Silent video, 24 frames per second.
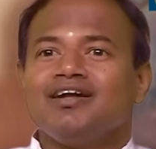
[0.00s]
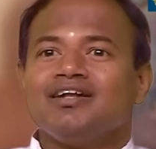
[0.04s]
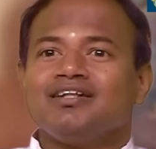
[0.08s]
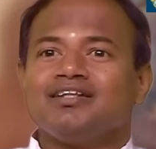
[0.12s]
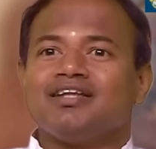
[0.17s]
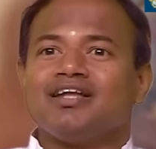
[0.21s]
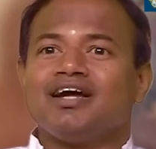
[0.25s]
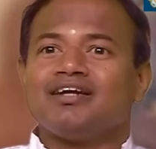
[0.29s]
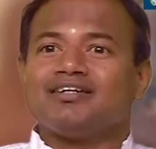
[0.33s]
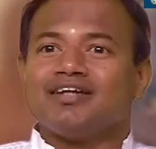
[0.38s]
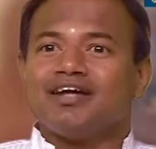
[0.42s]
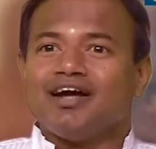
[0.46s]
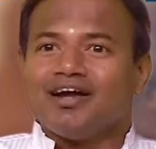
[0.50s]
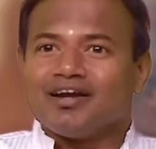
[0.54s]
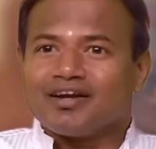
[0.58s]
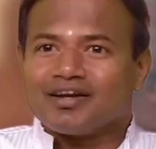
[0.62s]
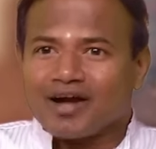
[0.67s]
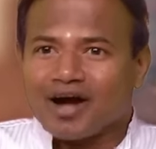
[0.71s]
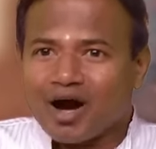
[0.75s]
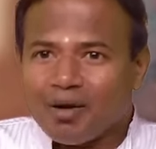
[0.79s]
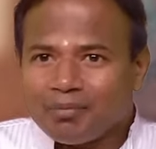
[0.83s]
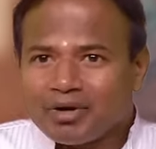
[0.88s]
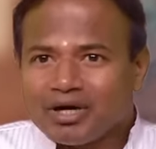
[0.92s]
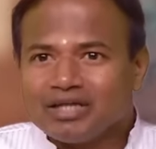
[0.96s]
that
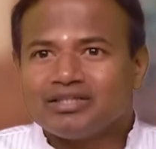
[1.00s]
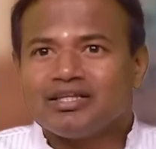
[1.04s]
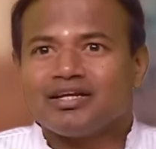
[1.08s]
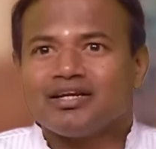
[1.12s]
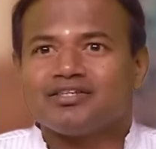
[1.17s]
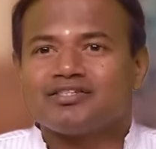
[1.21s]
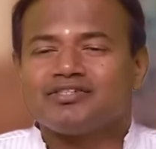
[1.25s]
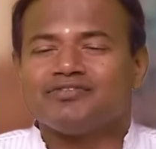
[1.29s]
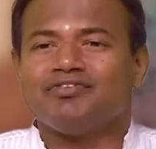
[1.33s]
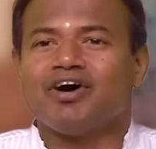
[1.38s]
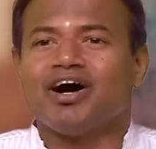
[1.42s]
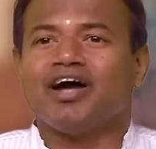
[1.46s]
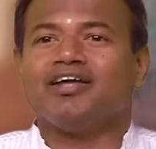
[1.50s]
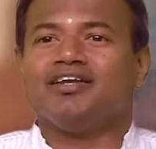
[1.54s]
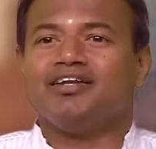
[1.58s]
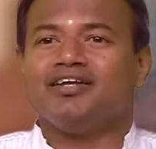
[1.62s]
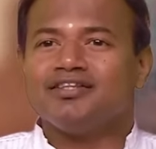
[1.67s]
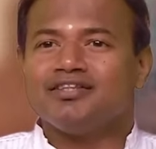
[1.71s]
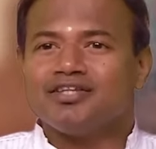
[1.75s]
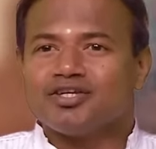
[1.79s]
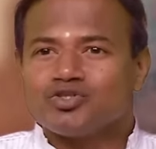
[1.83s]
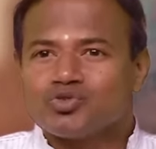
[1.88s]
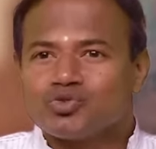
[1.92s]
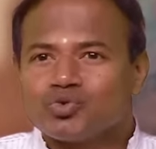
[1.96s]
Ramakatha Raswaini,
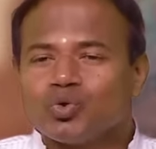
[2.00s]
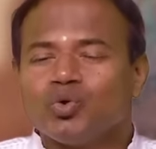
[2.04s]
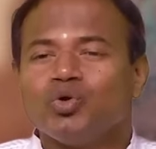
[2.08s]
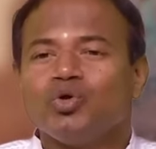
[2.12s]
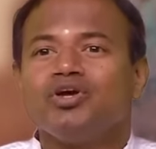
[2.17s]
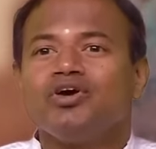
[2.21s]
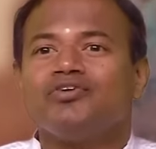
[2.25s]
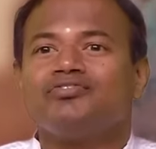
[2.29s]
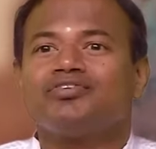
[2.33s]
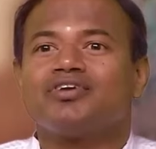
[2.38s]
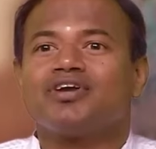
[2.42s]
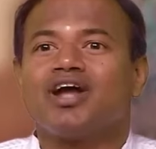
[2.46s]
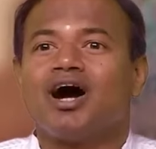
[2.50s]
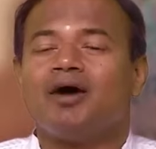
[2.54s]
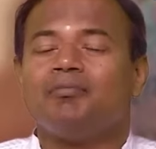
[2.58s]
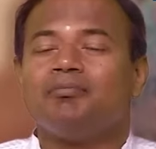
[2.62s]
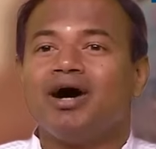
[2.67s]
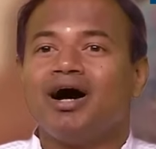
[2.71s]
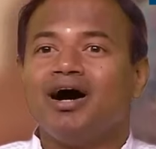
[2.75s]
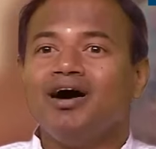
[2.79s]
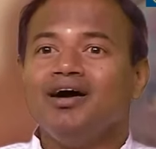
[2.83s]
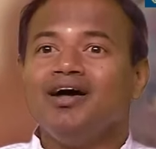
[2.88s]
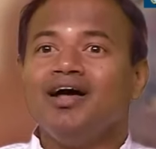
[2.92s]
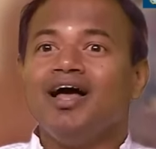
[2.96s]
the story of
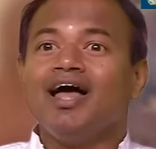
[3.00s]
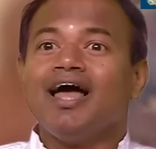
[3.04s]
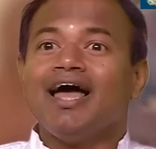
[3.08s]
Rama,